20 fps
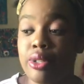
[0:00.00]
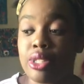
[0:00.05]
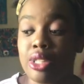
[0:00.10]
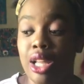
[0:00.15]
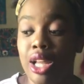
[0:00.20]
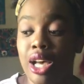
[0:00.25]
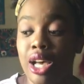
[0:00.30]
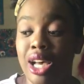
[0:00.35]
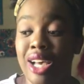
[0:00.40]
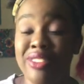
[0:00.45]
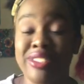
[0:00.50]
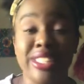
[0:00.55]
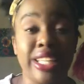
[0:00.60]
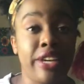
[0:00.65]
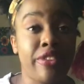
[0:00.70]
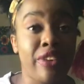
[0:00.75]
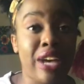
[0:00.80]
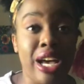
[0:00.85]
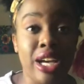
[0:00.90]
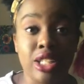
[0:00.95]
law of
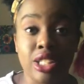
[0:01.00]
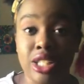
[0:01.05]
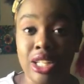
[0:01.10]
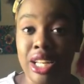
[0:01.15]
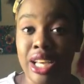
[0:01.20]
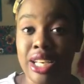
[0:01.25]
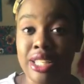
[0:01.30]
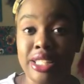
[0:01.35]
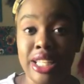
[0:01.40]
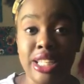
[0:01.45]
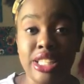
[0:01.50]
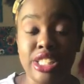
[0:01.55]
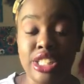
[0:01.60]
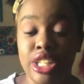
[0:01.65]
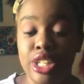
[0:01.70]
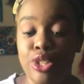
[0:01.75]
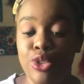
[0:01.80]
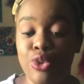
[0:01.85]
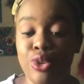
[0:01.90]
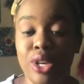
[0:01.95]

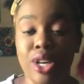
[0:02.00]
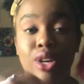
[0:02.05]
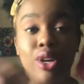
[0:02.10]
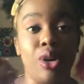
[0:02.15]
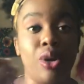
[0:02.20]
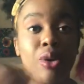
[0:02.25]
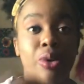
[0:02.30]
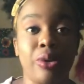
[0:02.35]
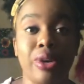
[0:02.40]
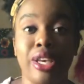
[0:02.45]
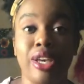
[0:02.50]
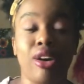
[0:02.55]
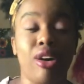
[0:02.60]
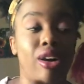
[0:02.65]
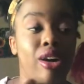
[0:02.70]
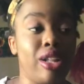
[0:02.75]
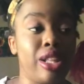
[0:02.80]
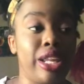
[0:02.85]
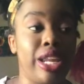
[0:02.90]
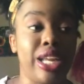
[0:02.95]
self-actualization, you could go get
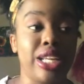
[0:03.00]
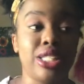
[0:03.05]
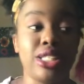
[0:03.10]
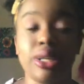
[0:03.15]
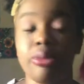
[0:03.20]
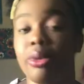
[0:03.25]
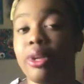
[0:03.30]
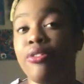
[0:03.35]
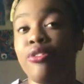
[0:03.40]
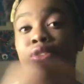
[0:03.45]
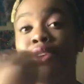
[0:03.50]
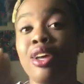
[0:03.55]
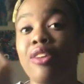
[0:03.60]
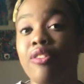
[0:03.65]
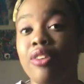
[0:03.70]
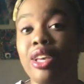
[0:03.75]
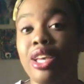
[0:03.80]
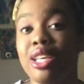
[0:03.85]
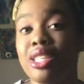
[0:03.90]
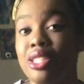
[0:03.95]
all of that shit, but if you
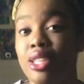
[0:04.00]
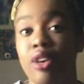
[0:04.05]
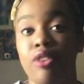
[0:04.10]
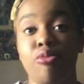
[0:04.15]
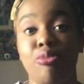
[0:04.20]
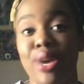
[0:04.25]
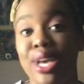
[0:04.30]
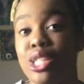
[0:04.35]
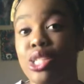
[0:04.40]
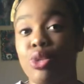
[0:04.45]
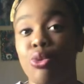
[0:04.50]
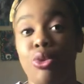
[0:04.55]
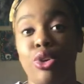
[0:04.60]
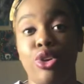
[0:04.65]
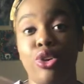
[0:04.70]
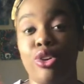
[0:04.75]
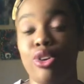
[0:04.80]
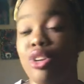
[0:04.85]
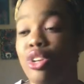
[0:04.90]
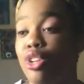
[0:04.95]
never get self-mastery,
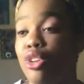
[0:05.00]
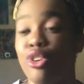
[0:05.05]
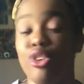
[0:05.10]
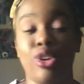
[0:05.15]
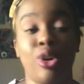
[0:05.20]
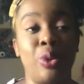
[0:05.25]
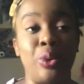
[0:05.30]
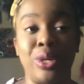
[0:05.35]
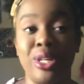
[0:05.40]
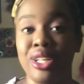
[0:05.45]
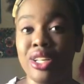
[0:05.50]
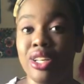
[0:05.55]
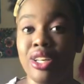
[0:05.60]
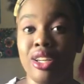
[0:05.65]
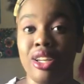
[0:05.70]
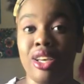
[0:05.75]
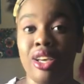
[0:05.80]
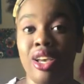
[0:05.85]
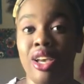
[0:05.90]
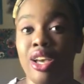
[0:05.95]
you're no
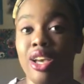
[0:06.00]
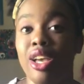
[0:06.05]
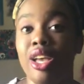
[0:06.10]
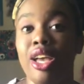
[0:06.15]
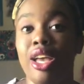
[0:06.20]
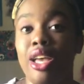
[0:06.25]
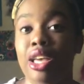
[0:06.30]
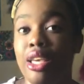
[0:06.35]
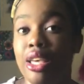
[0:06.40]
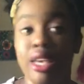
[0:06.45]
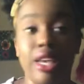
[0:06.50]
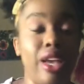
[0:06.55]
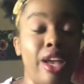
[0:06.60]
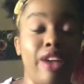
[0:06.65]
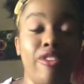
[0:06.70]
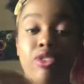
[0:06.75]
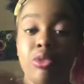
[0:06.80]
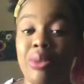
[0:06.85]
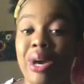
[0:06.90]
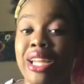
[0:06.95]
good.
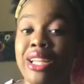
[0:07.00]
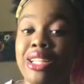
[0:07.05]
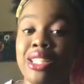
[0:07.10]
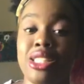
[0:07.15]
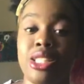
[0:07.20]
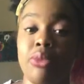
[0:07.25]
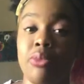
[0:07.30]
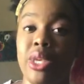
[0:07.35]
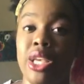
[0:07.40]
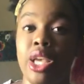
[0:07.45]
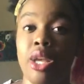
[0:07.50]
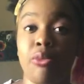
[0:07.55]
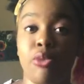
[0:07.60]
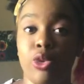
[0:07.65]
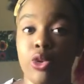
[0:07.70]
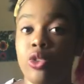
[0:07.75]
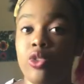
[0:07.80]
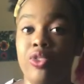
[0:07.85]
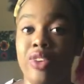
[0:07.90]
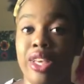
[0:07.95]
Everybody needs to be
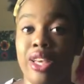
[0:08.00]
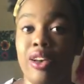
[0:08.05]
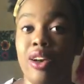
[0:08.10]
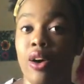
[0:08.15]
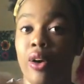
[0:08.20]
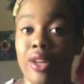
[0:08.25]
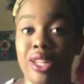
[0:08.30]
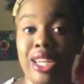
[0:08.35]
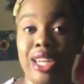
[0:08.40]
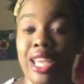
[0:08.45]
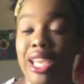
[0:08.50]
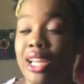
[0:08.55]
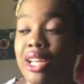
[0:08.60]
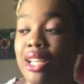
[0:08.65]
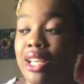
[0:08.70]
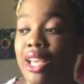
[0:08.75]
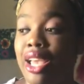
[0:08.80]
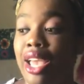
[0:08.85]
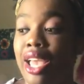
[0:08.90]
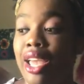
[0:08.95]
improving on
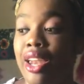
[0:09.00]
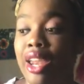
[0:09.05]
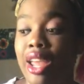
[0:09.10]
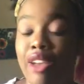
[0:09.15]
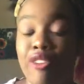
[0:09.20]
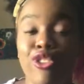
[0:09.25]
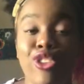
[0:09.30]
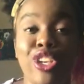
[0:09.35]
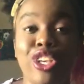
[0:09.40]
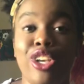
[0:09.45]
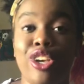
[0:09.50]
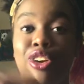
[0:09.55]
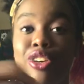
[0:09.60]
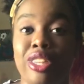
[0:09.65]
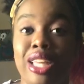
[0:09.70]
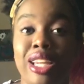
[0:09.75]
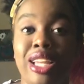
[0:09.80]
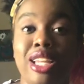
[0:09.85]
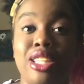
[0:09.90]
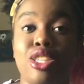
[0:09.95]
daily, and every year
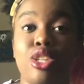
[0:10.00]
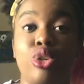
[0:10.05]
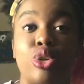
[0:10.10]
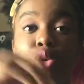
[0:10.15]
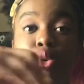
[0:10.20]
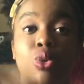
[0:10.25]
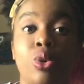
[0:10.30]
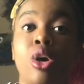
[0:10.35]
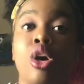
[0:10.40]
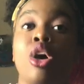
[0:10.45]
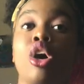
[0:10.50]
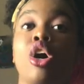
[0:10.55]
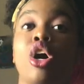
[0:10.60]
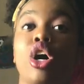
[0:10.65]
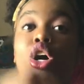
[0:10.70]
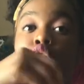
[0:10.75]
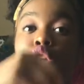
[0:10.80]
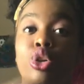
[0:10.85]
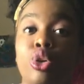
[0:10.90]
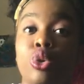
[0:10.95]
they need to do
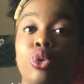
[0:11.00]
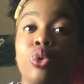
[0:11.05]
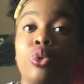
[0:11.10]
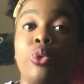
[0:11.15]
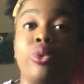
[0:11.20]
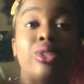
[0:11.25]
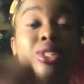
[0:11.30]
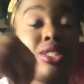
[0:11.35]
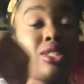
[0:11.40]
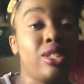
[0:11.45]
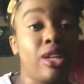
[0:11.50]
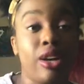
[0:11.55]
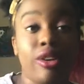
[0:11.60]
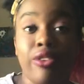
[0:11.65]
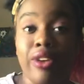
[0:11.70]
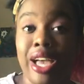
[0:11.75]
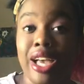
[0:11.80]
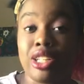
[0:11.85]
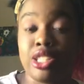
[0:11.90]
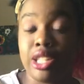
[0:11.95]
a new
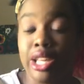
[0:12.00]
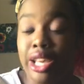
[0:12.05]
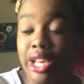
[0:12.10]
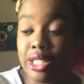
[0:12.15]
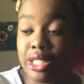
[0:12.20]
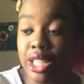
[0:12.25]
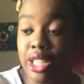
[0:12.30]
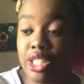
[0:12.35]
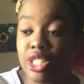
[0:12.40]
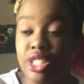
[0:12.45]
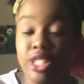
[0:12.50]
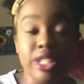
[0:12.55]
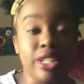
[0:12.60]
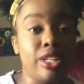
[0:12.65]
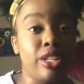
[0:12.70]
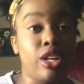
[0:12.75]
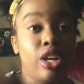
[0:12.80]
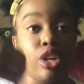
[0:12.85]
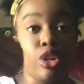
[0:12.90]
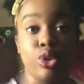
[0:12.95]

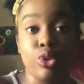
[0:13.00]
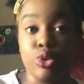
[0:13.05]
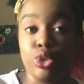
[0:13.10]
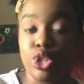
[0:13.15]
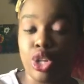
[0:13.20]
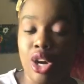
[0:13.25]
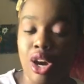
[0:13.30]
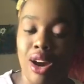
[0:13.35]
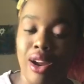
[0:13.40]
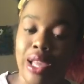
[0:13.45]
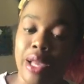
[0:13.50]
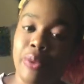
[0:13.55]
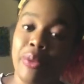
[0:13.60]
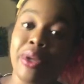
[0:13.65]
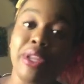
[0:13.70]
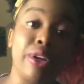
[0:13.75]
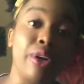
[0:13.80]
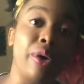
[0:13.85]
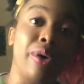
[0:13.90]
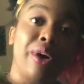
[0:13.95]
self-actualization, a new Johari
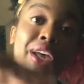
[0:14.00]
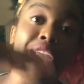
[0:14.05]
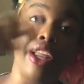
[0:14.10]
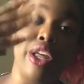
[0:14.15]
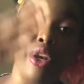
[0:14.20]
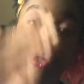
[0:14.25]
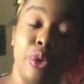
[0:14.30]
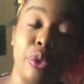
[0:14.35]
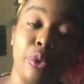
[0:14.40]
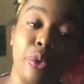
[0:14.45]
window, and a new